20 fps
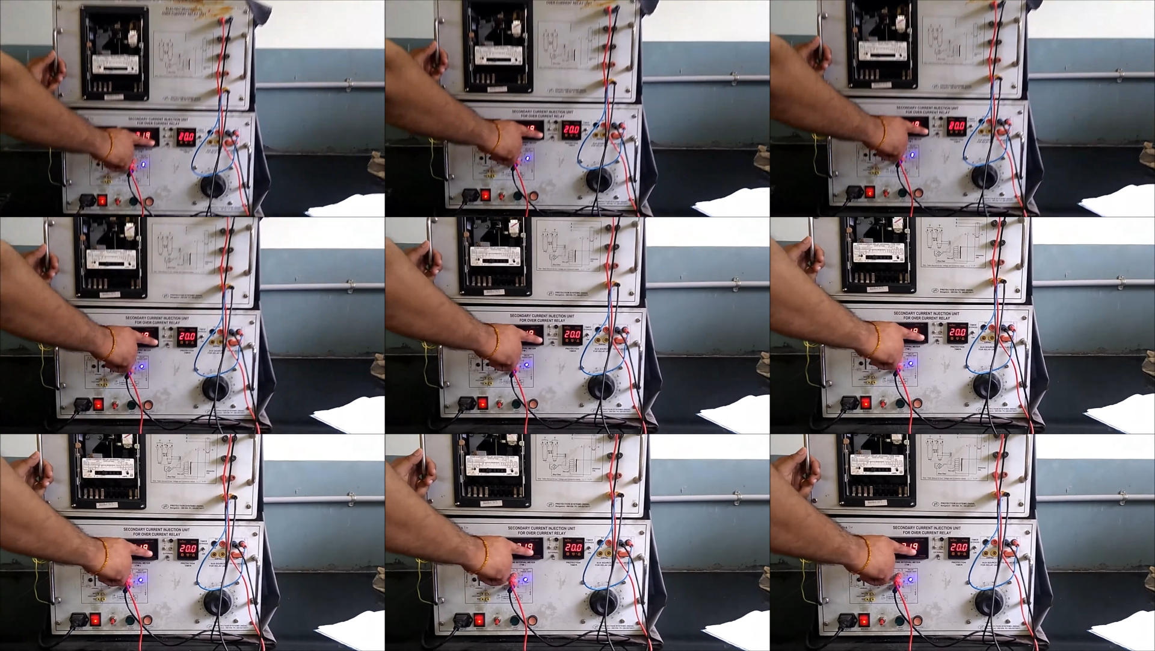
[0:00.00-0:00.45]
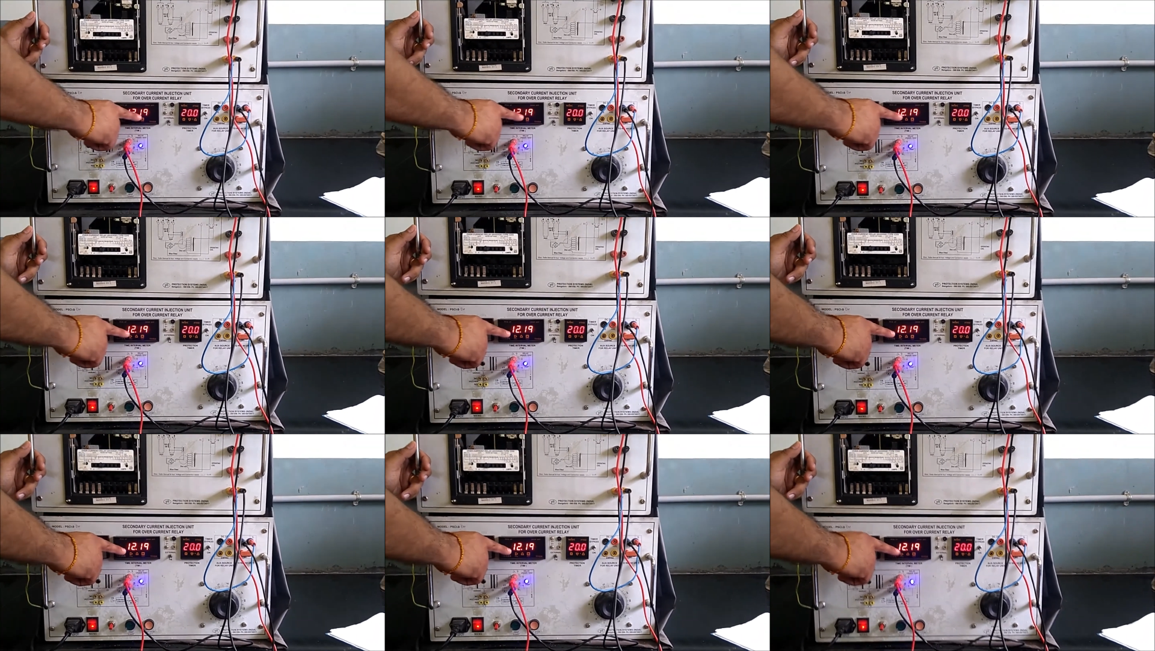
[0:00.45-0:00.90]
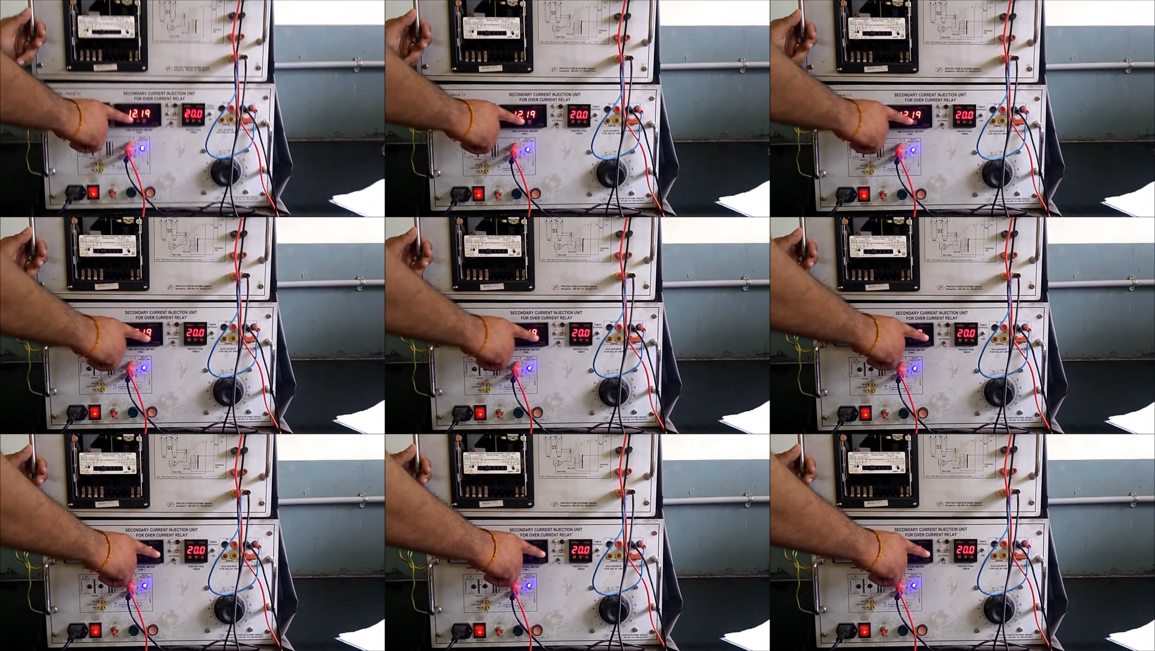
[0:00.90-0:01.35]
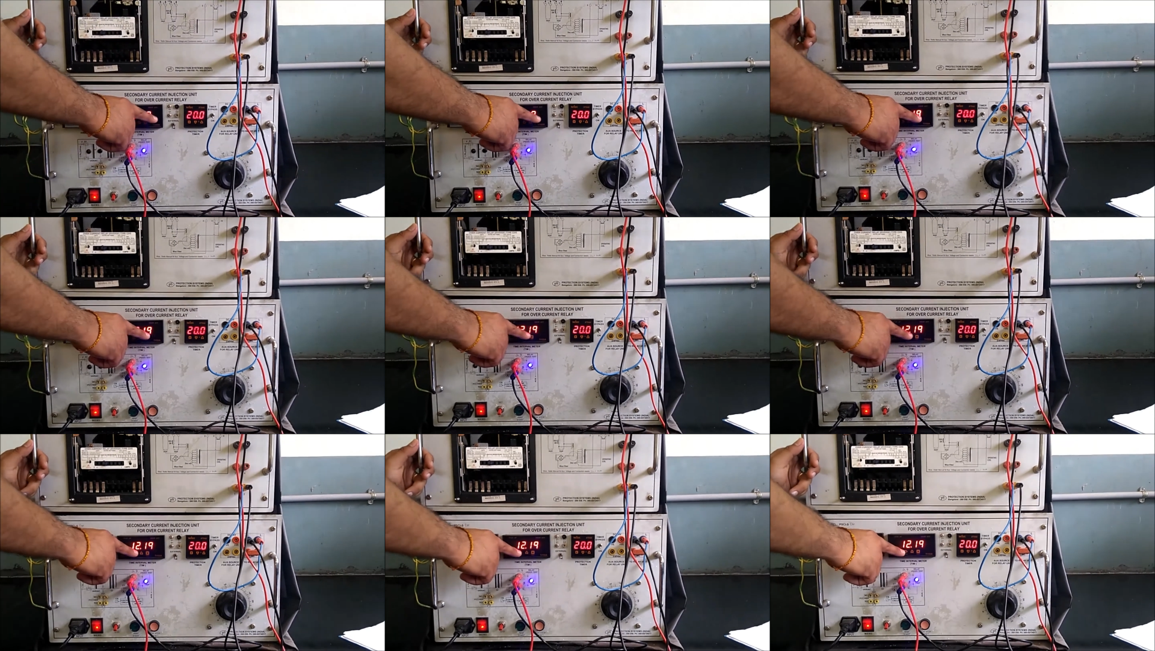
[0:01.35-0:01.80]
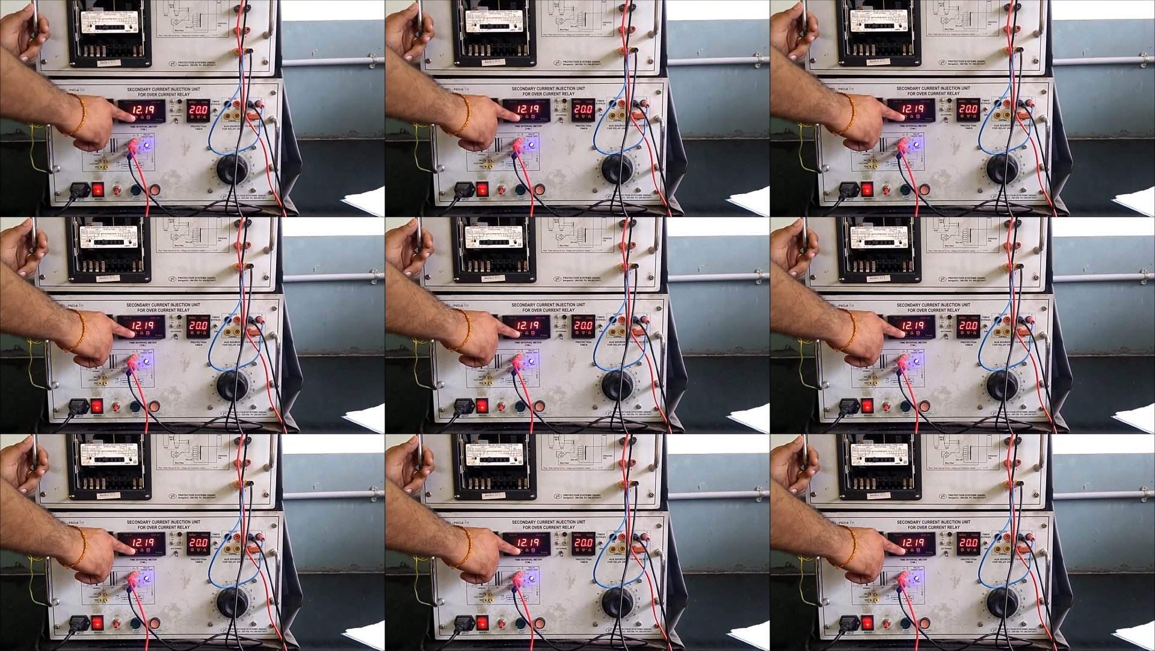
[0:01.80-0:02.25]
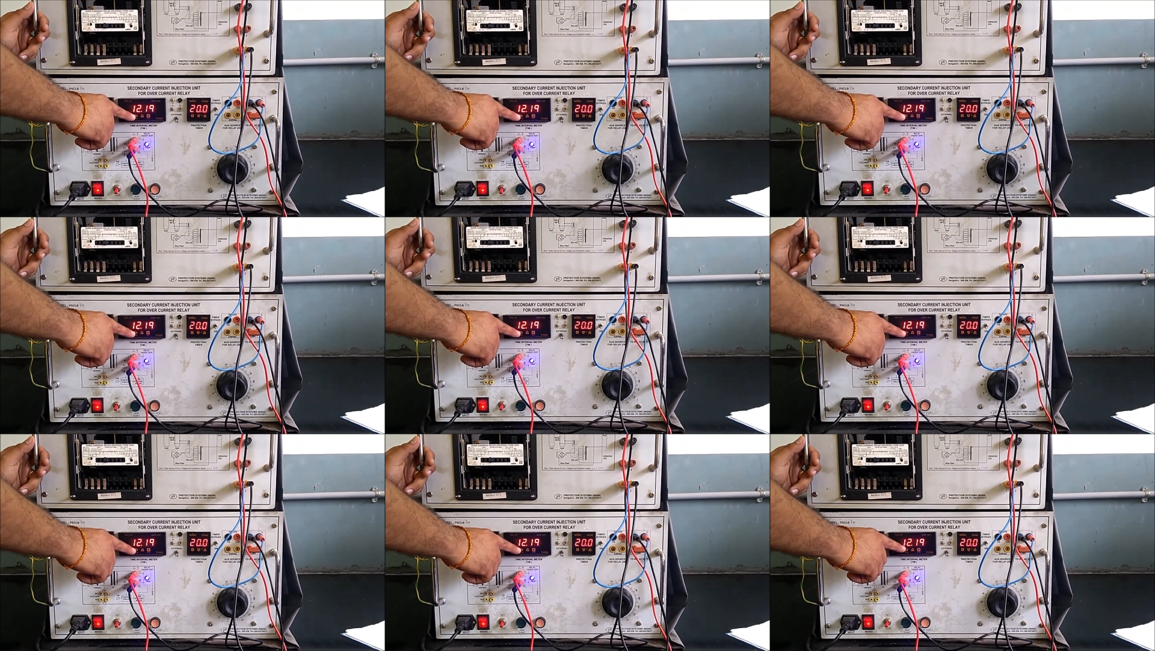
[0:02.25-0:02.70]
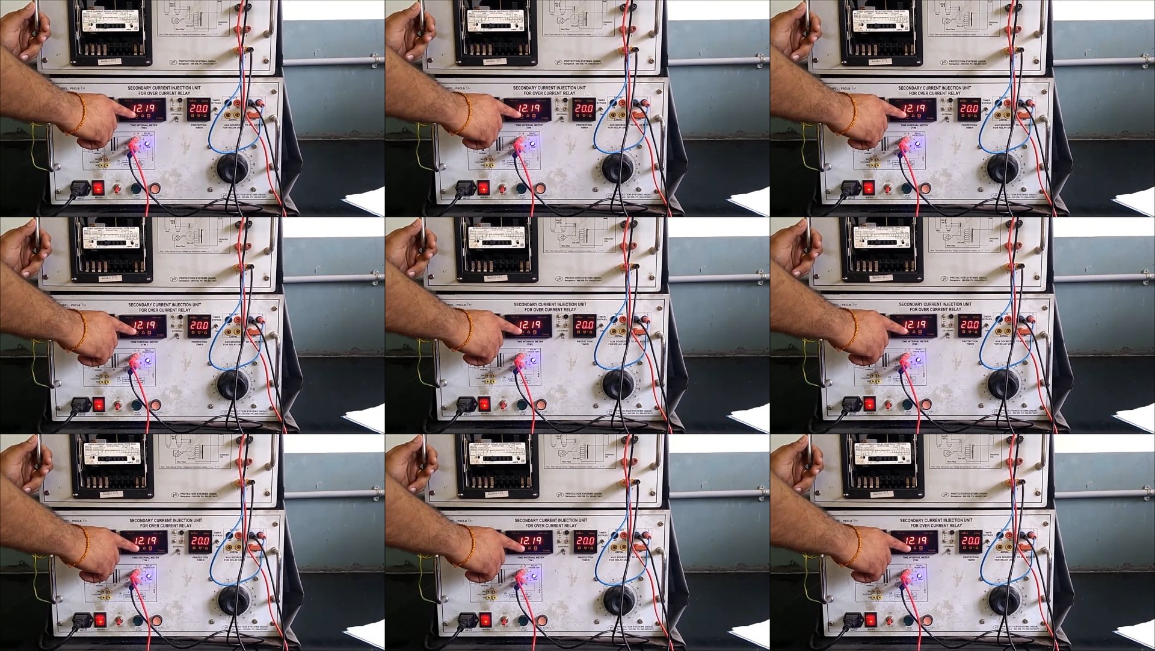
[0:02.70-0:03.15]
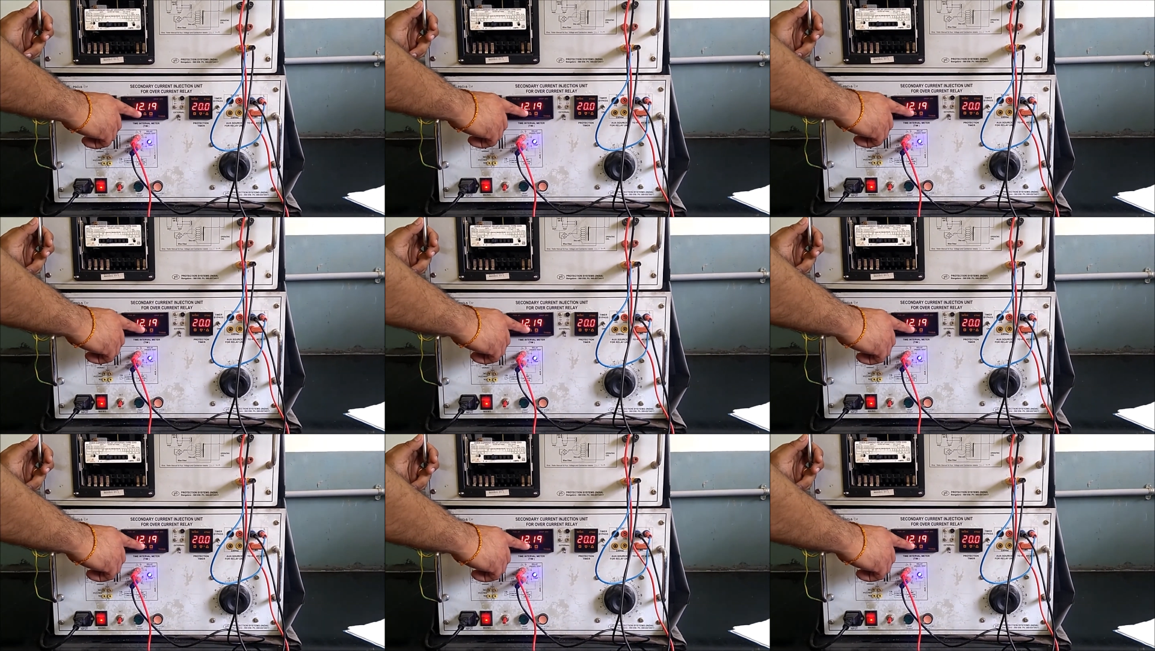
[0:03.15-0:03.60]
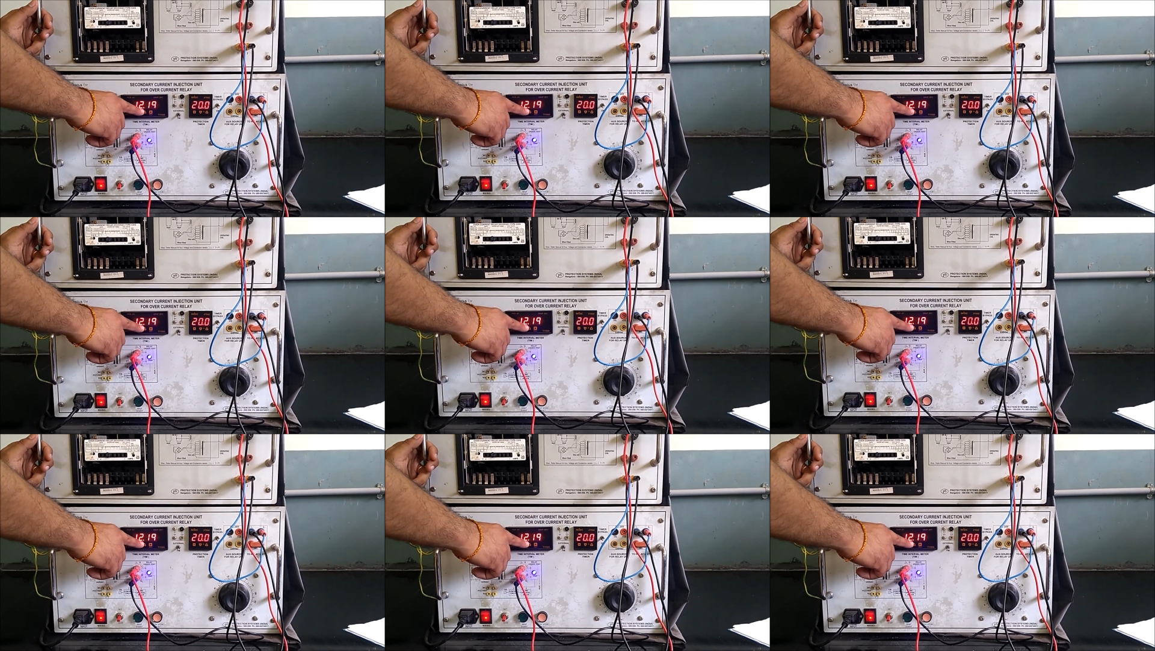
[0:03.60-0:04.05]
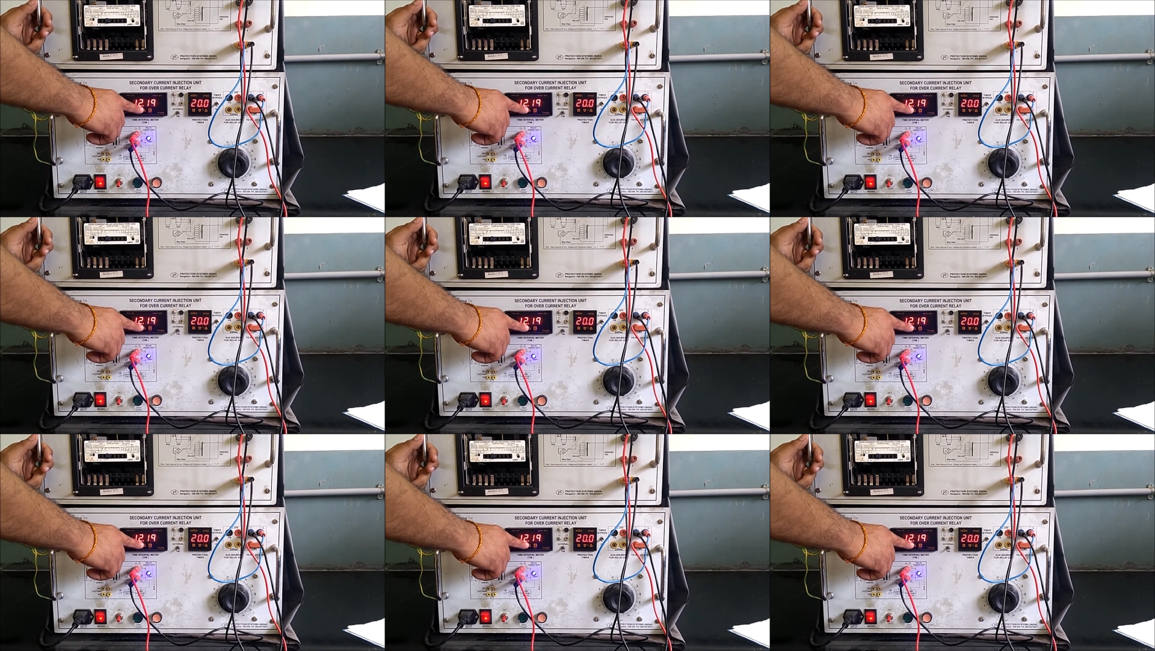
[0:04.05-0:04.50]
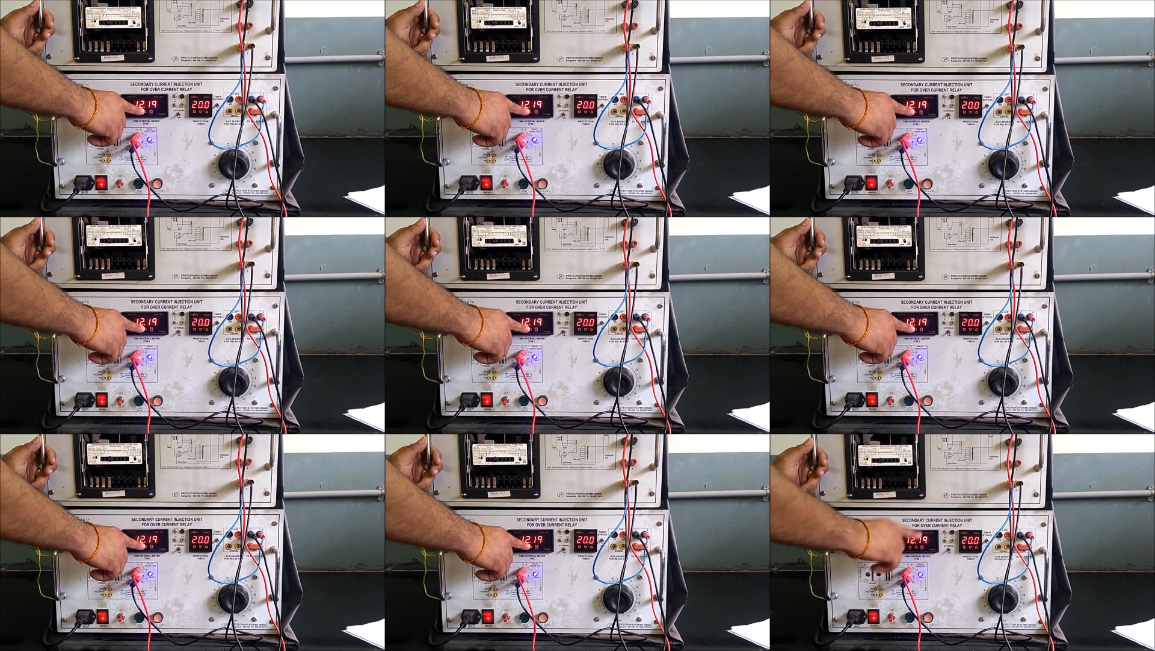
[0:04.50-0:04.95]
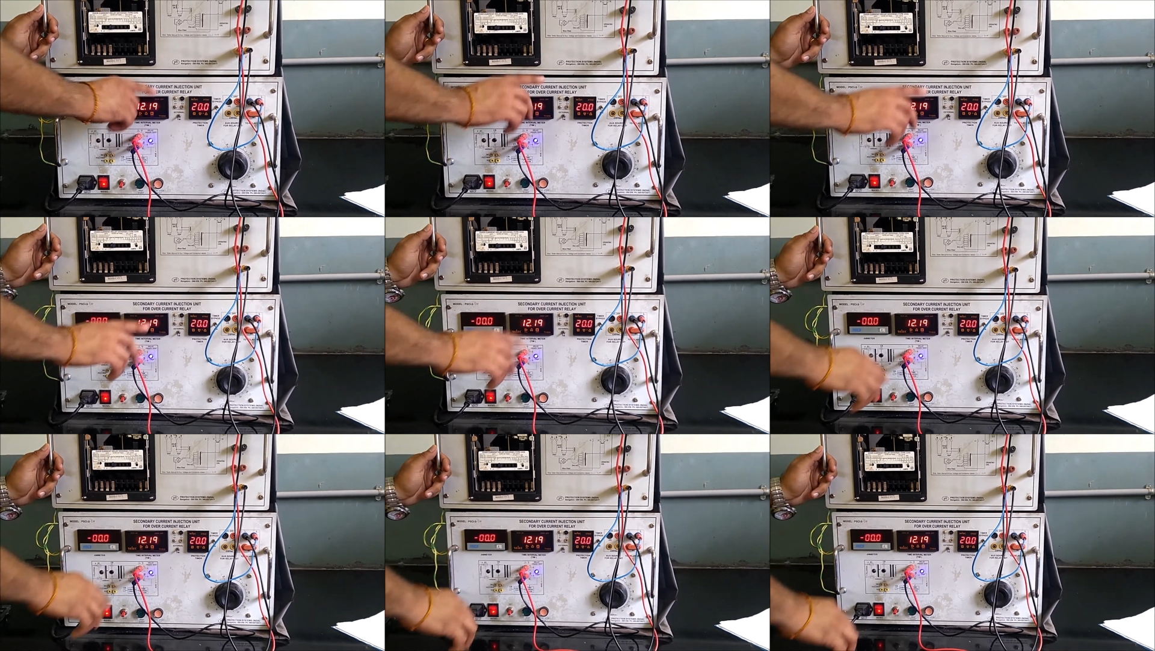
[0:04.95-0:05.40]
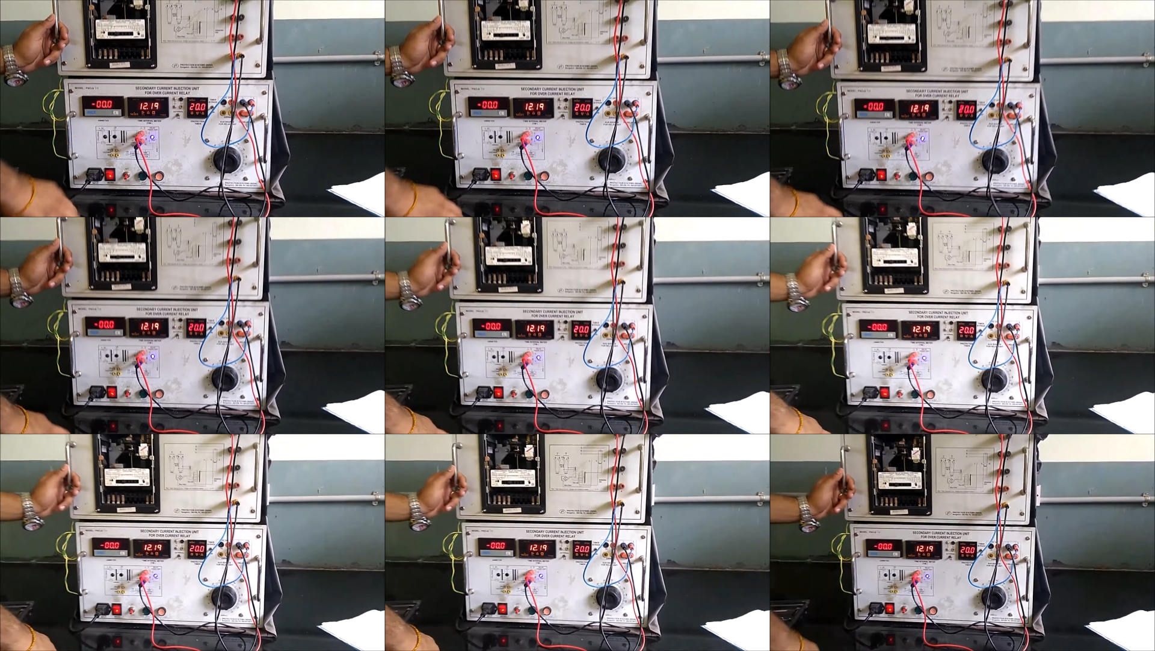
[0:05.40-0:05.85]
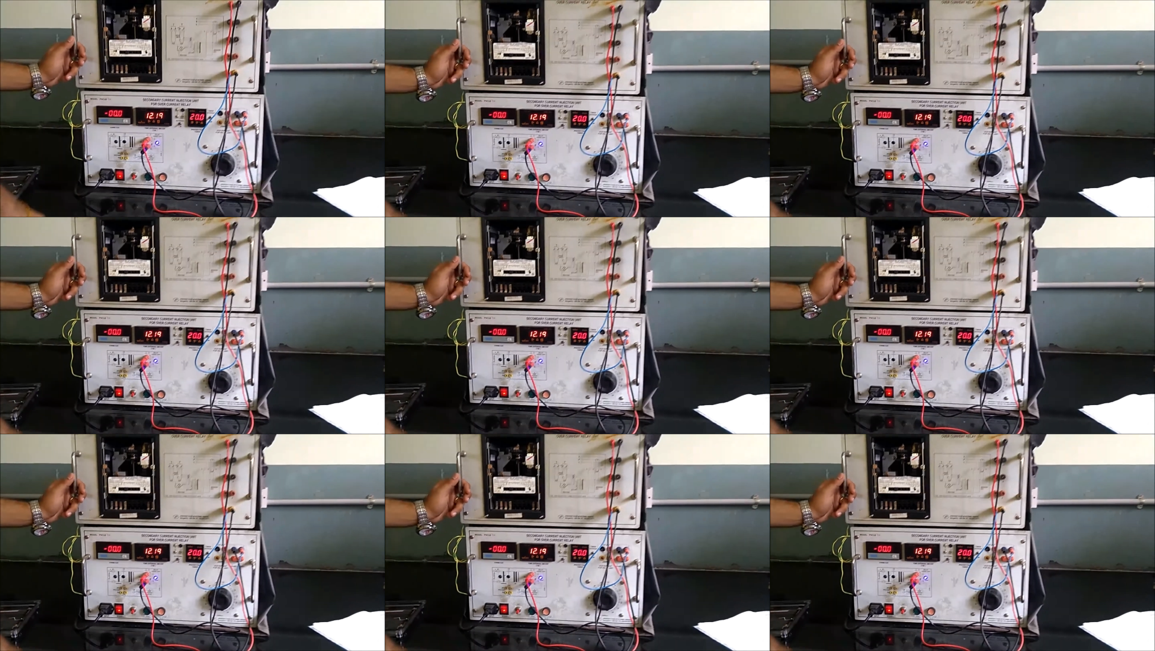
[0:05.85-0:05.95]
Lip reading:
Nobody's mouth can be seen.